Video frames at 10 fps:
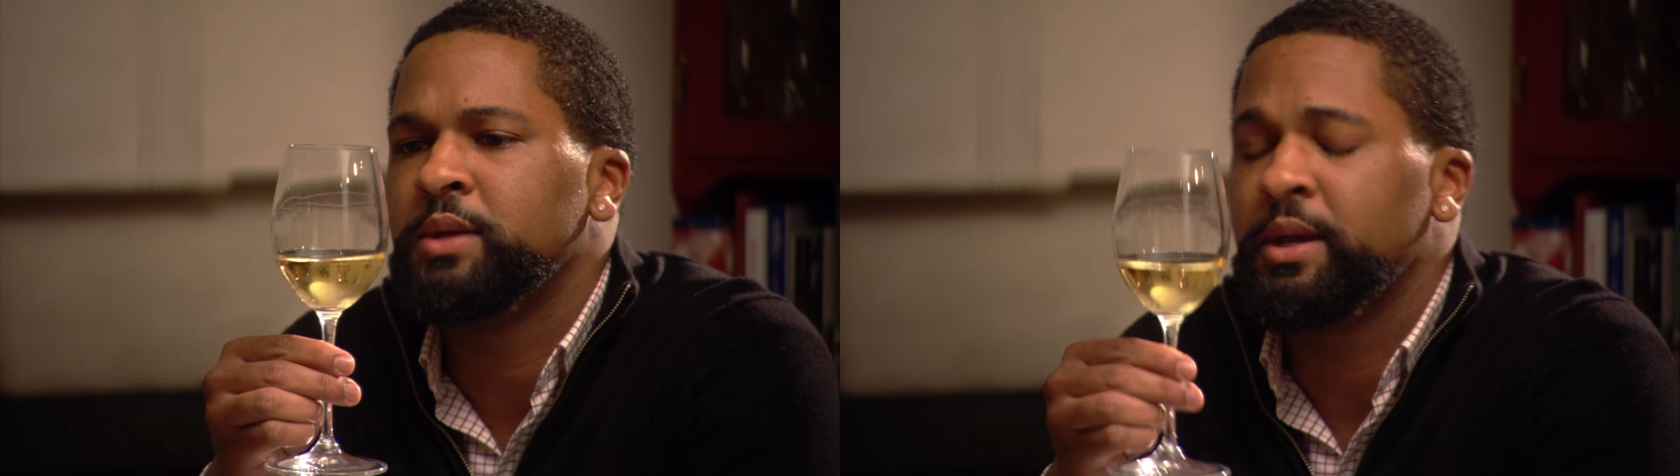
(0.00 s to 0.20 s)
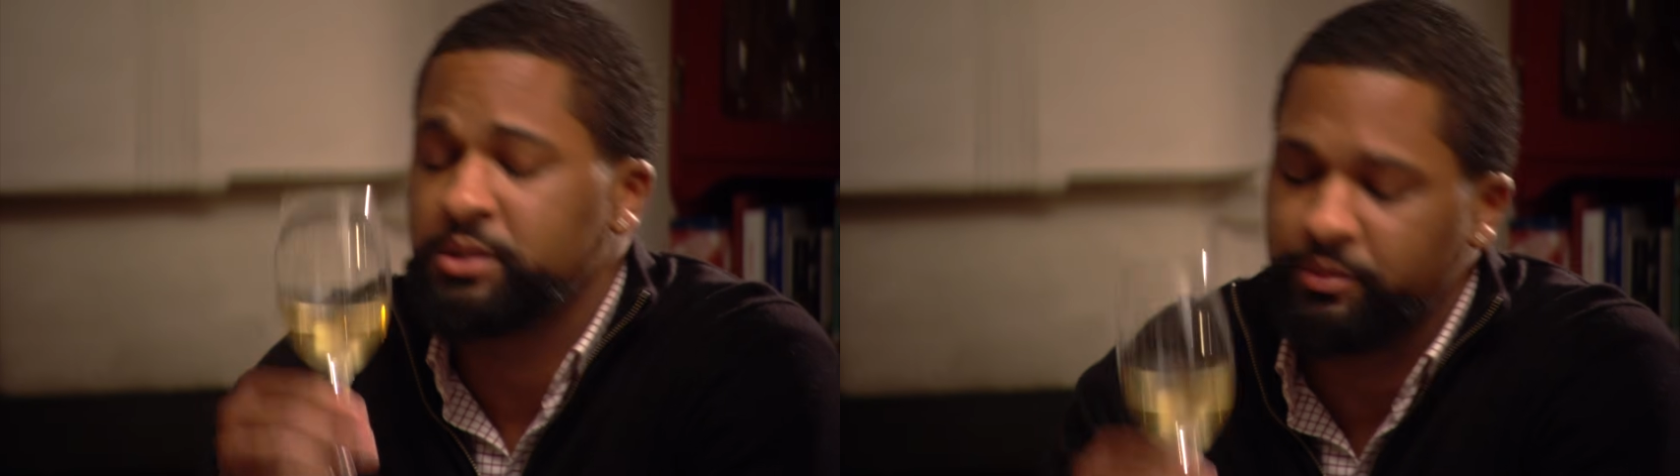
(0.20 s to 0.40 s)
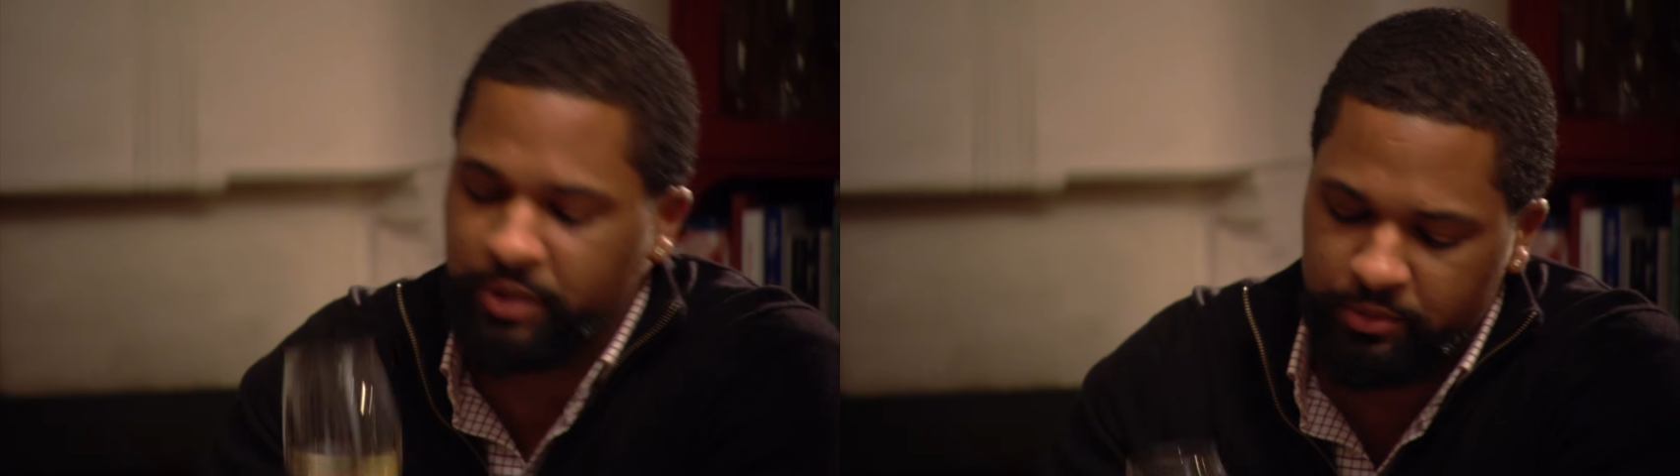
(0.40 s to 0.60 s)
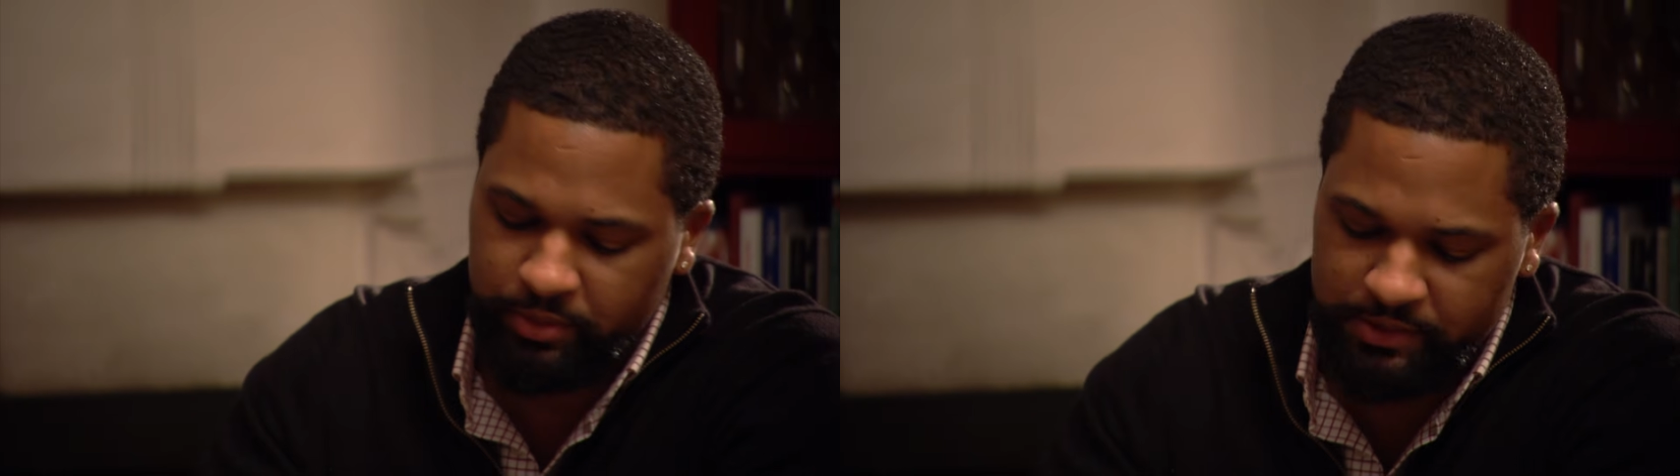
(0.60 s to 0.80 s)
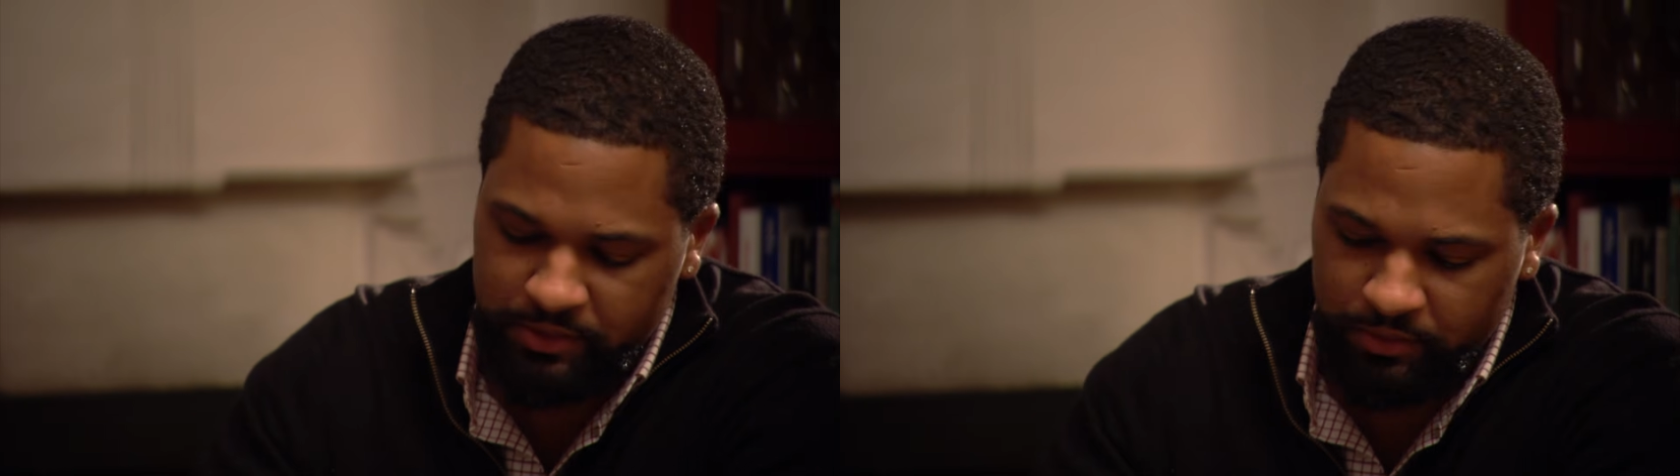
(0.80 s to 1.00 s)
actually medium
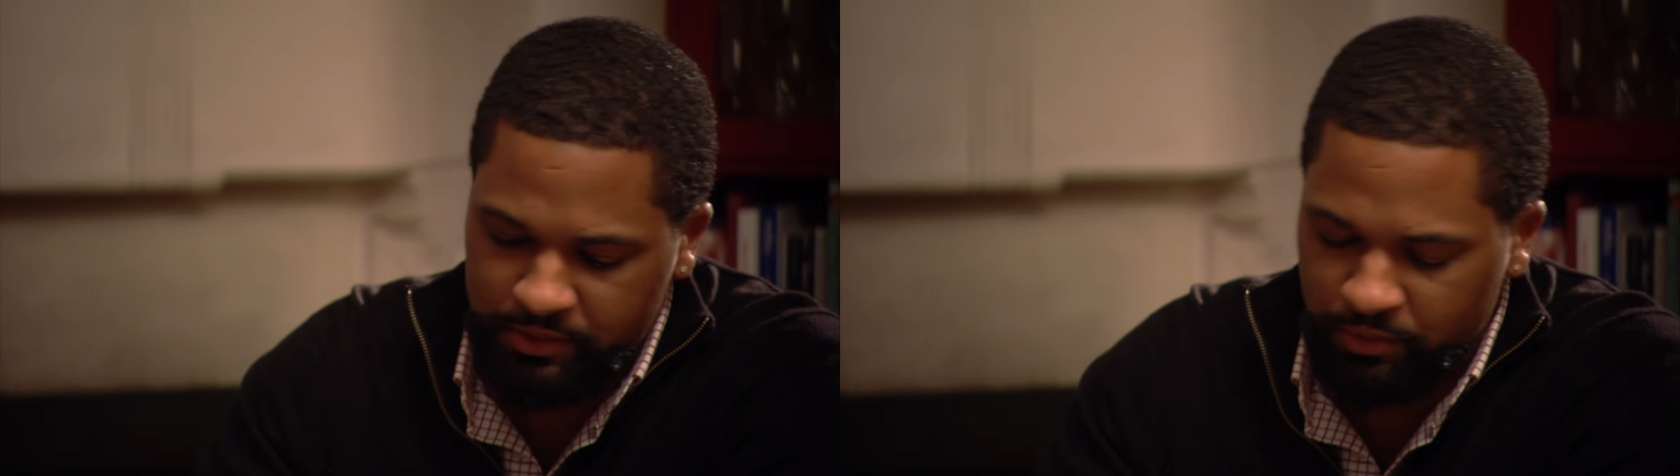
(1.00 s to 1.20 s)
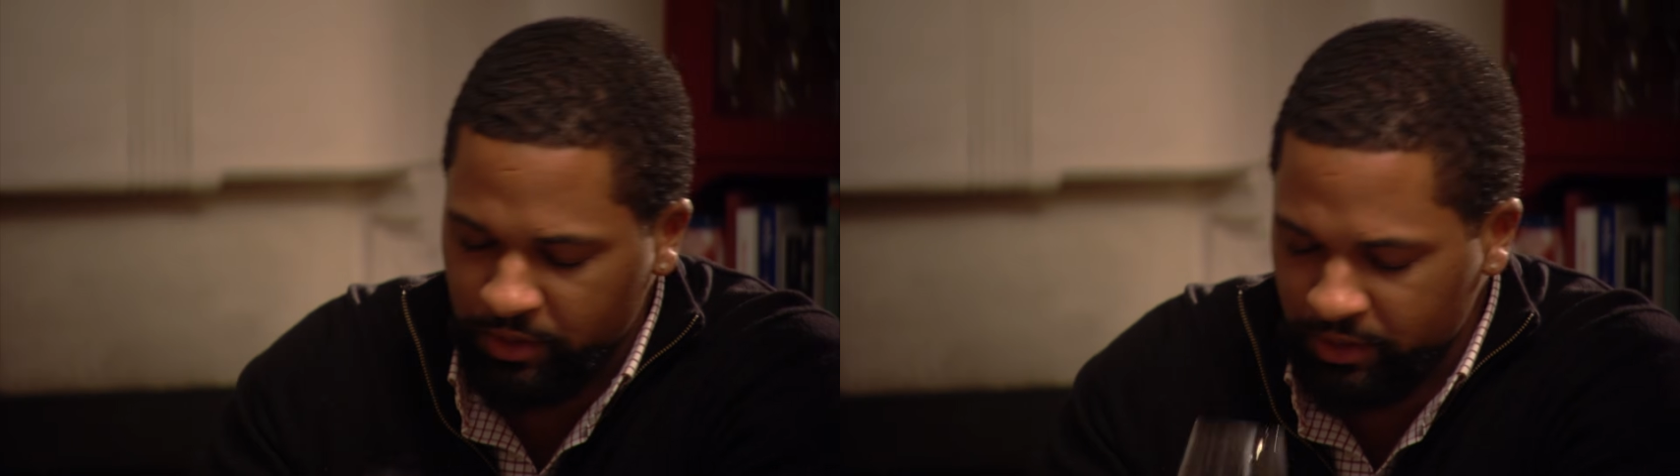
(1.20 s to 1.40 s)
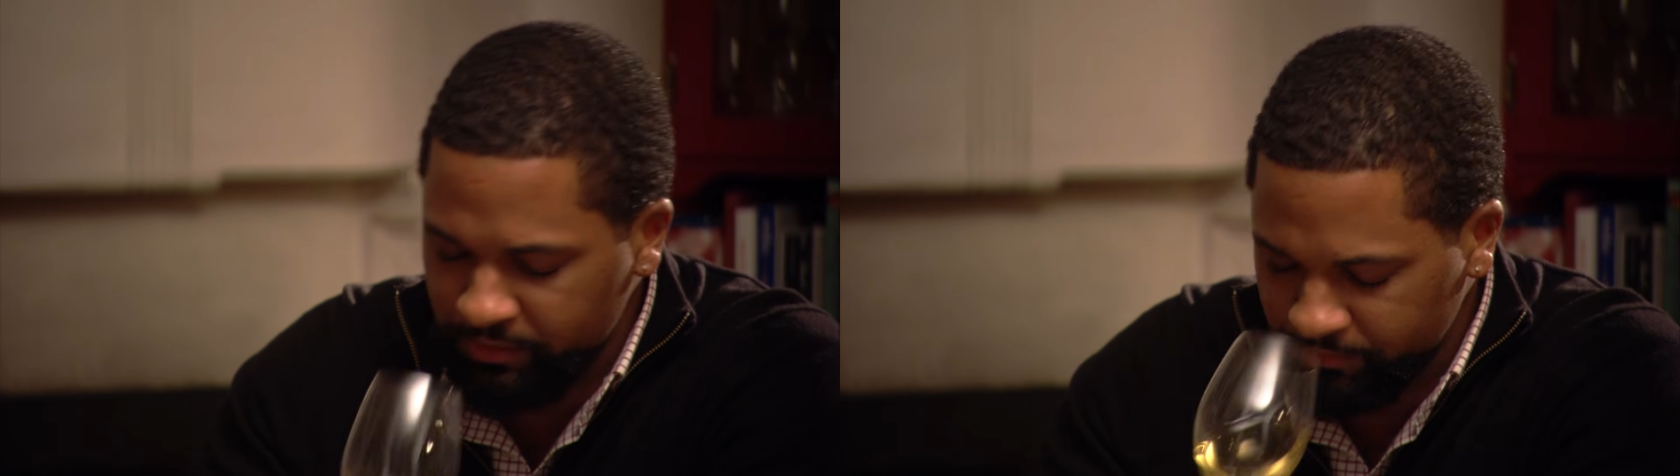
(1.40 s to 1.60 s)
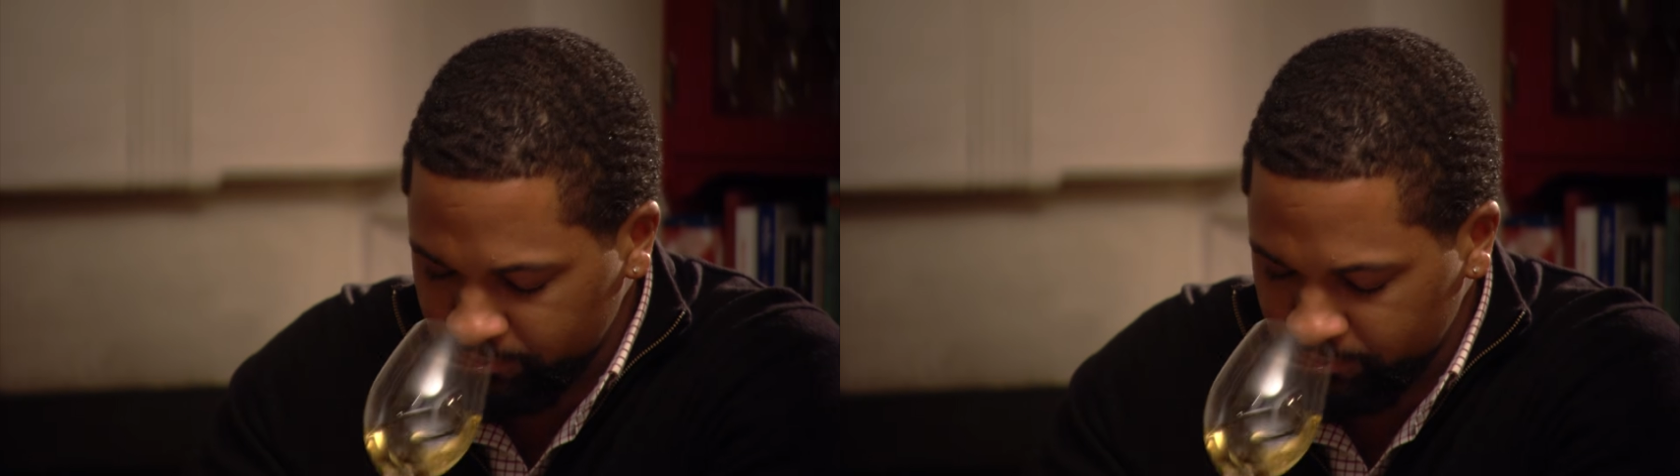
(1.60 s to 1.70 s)
plus on this wine.